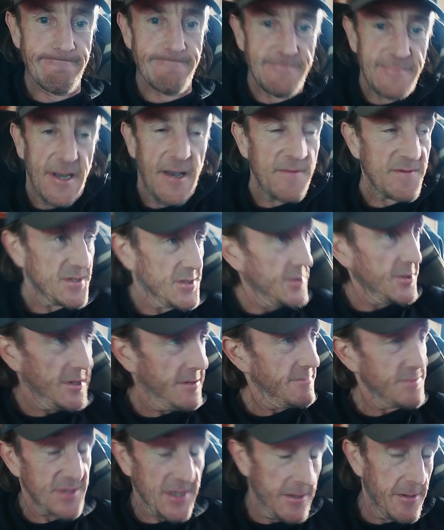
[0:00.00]
No, I've still got
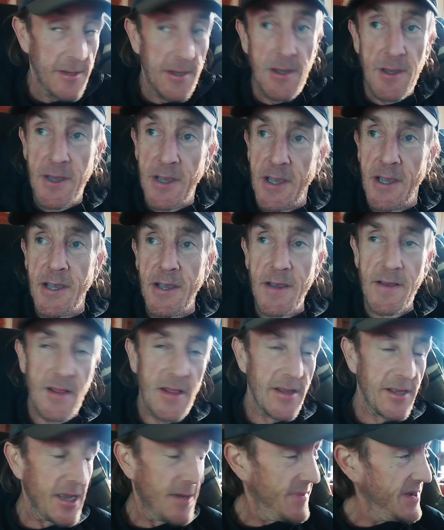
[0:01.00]
it. And I'm
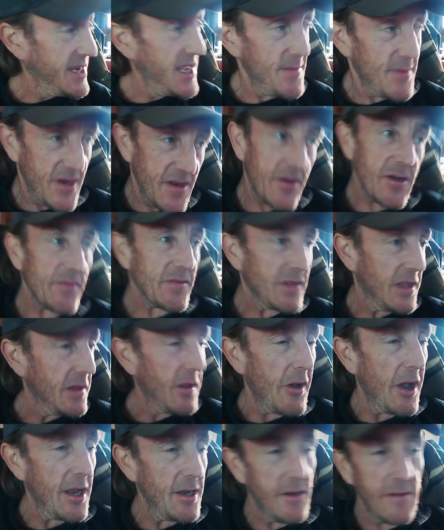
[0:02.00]
like going, but you got the
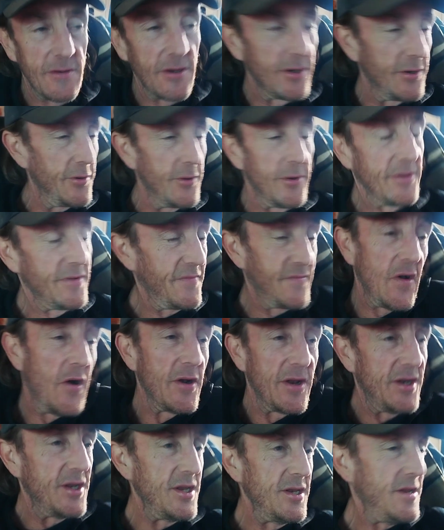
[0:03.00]
light. You got it all. You got
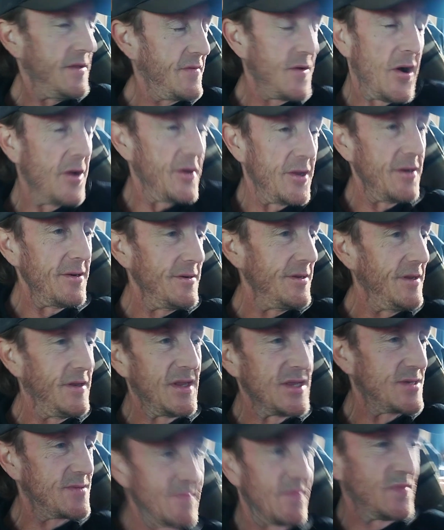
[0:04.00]
it. You got it.
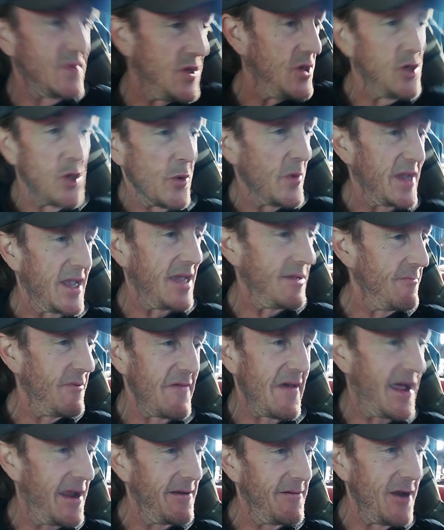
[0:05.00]
You're doing it
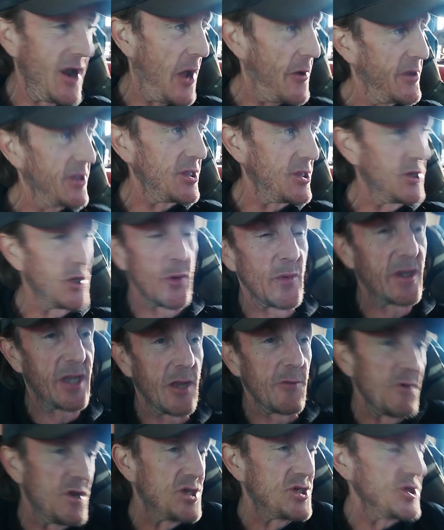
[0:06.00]
without knowing you're doing
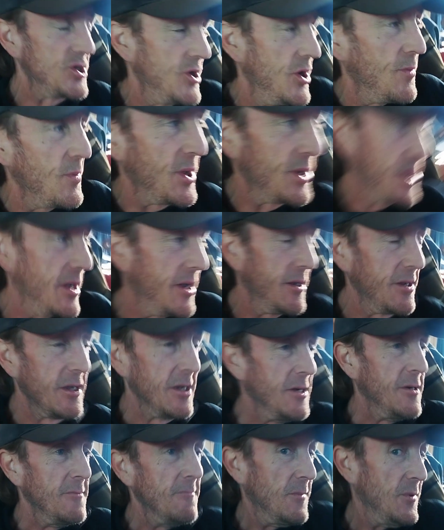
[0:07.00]
it, Richard. I'm like going,
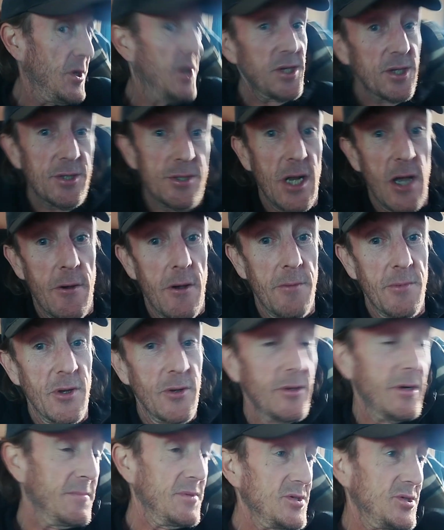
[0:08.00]
well, I didn't know I'm doing
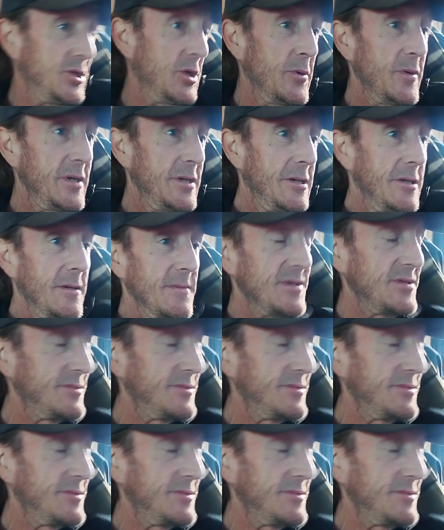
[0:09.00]
it. I'm just doing it.